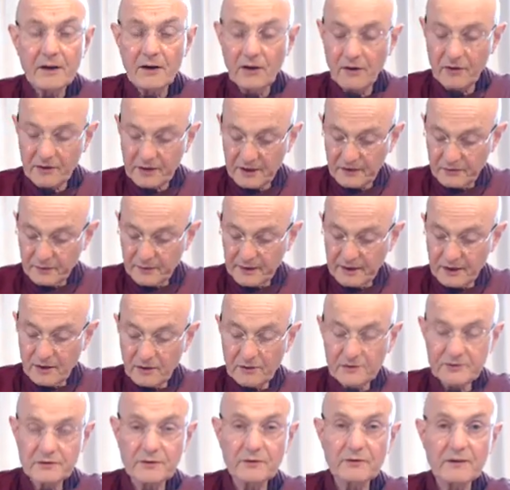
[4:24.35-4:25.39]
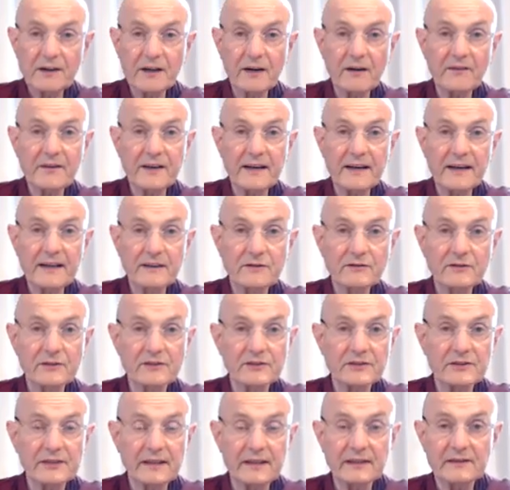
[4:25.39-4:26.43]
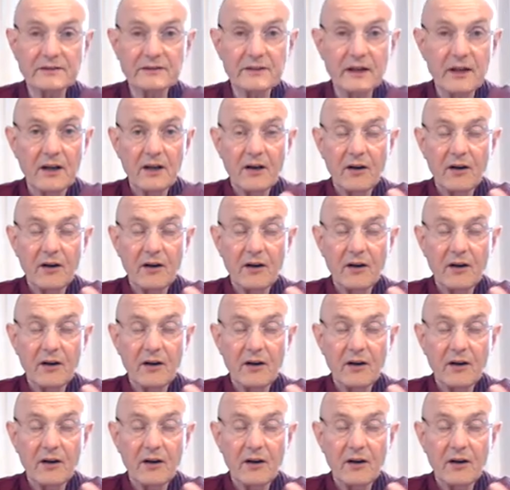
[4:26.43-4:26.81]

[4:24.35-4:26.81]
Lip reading: or if we go through the other hindrances,